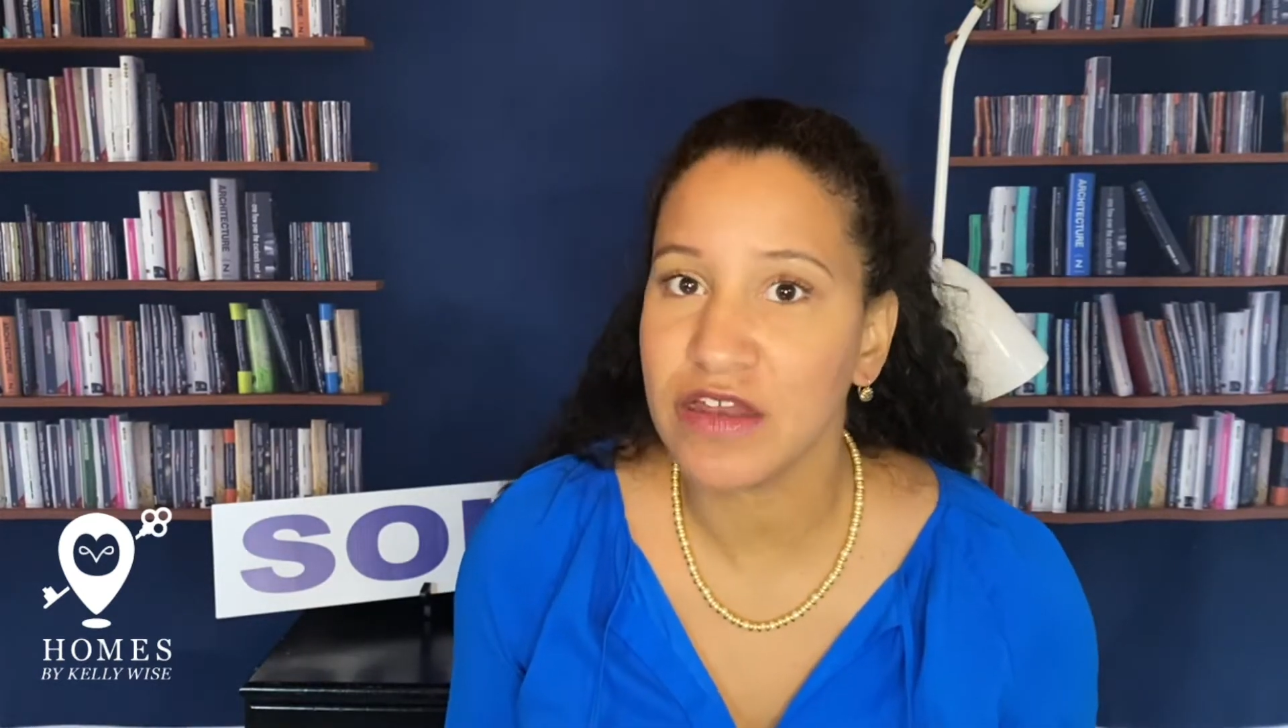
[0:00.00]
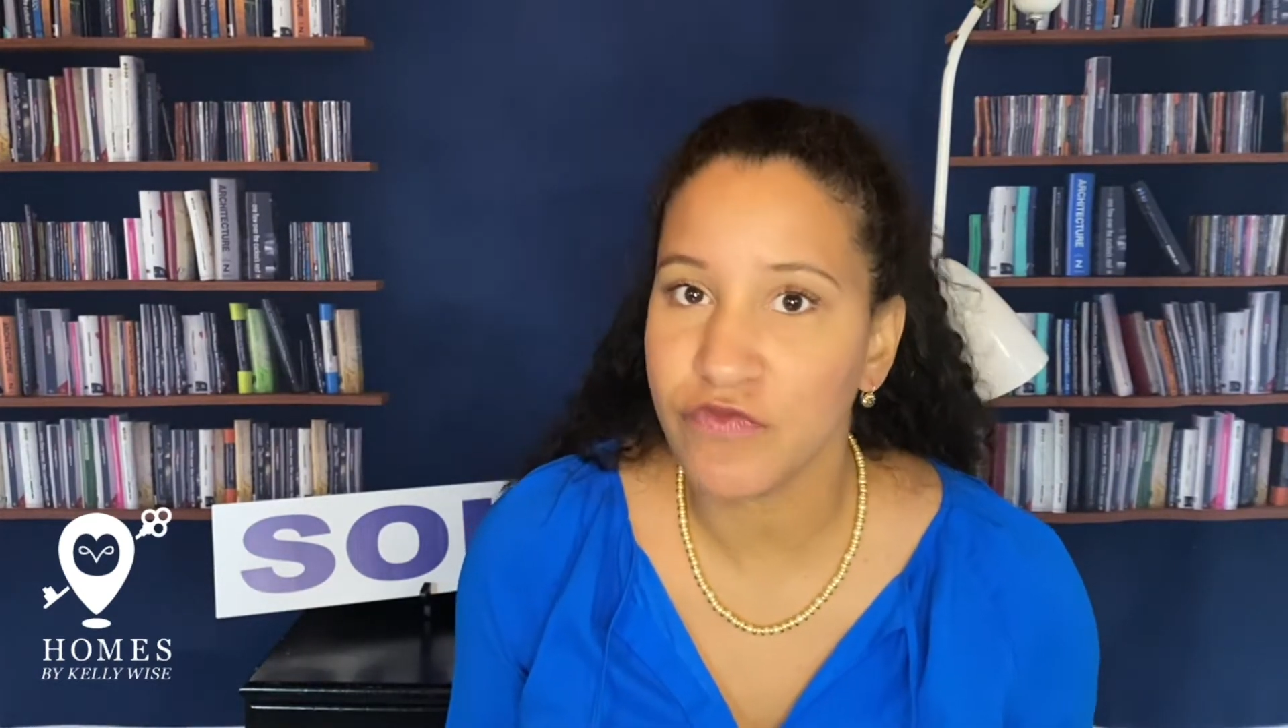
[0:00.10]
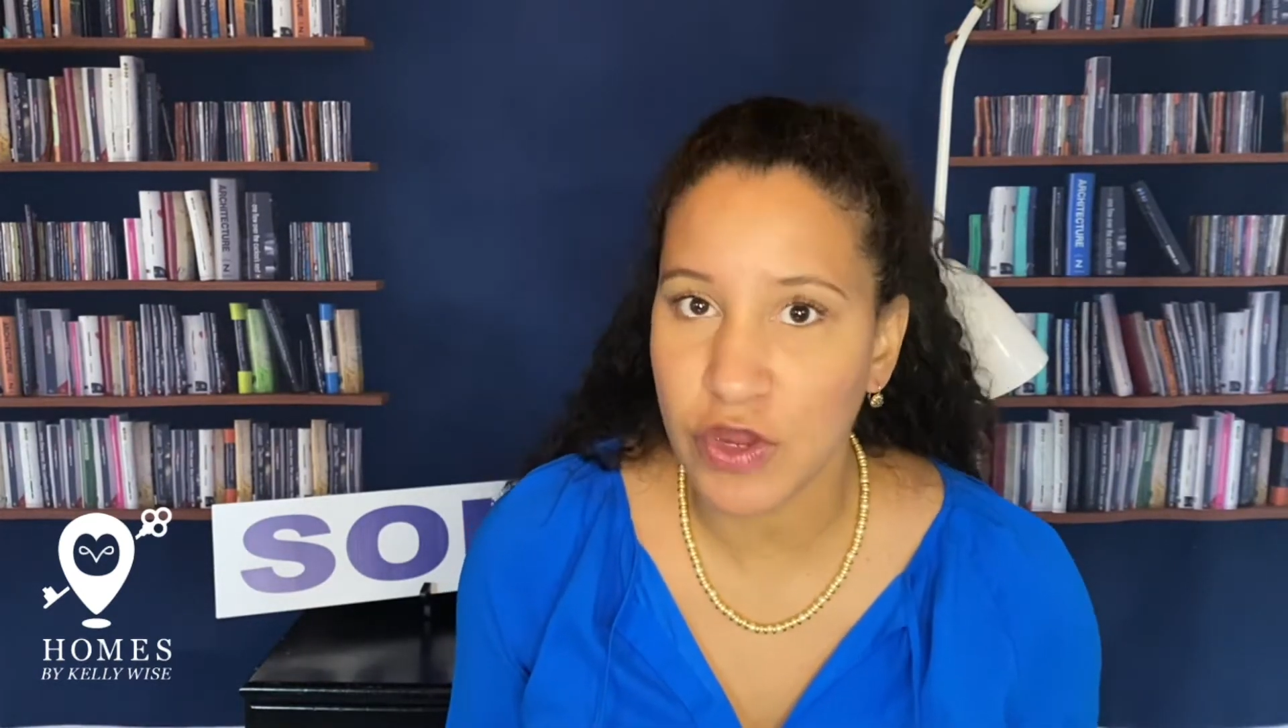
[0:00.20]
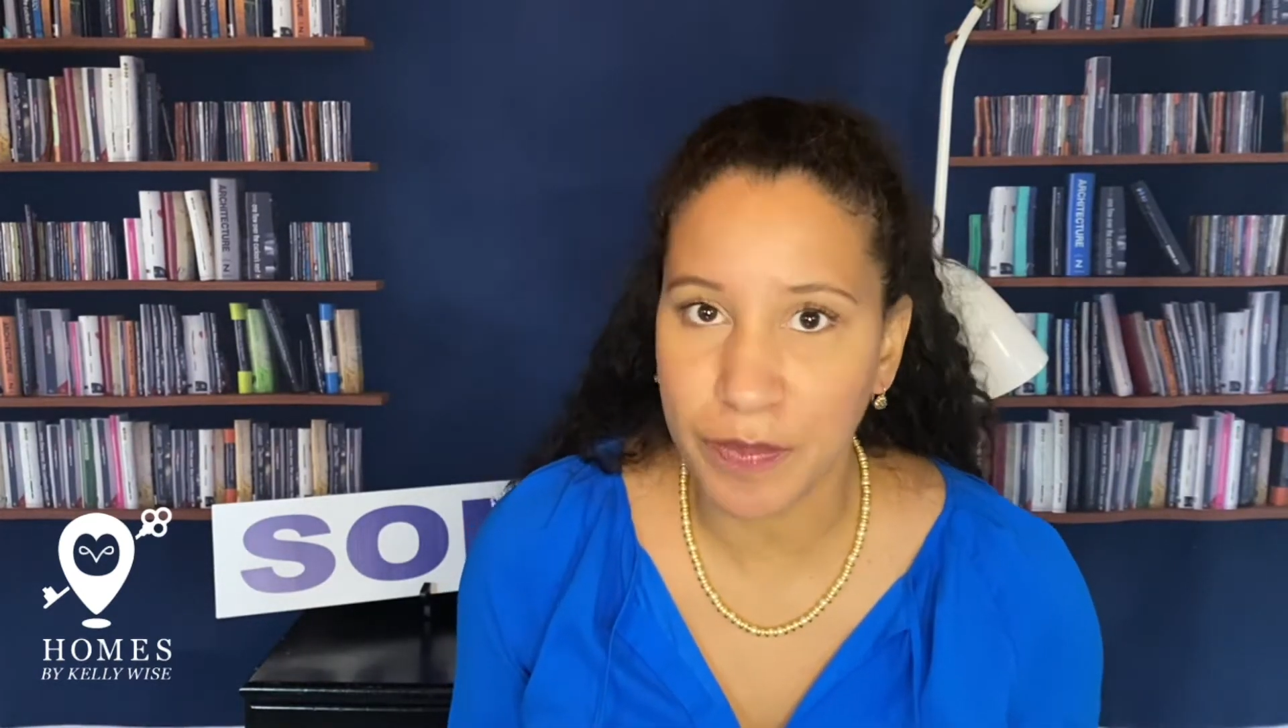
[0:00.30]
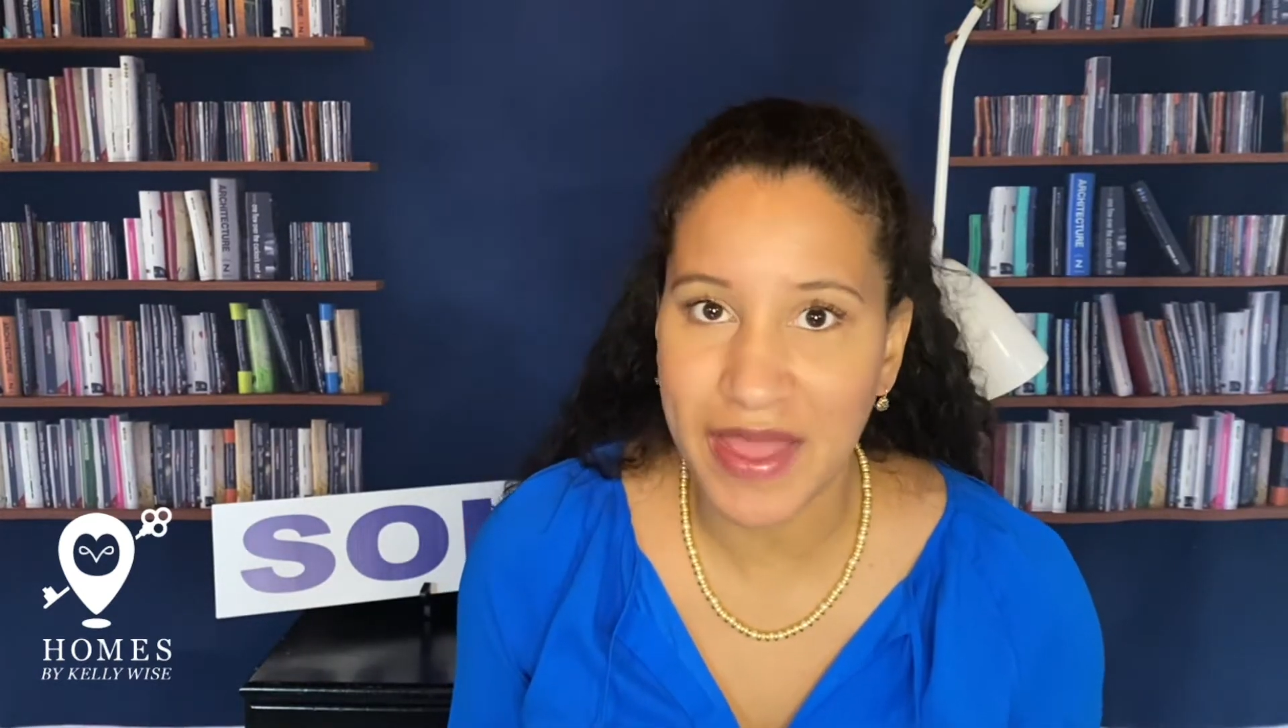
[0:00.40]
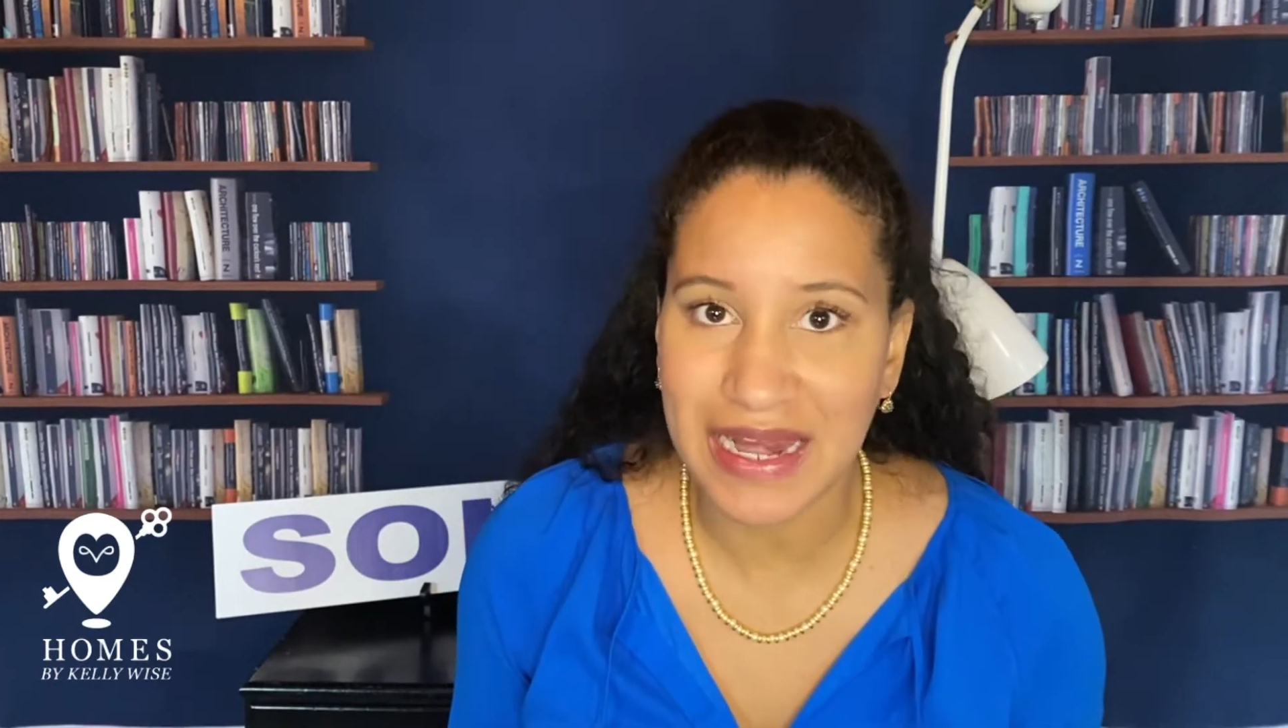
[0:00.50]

you're planning